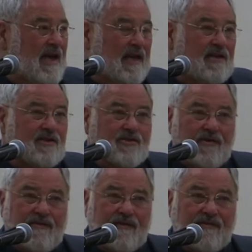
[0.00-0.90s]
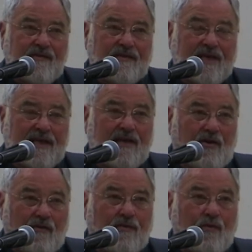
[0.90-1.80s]
And conservatives are taking
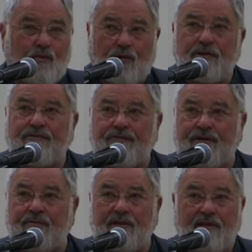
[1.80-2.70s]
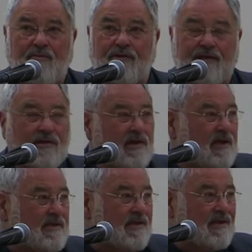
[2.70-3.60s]
over the words freedom and liberty
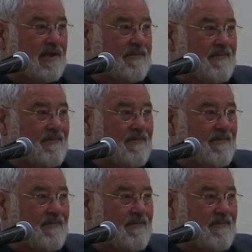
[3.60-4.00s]
constantly.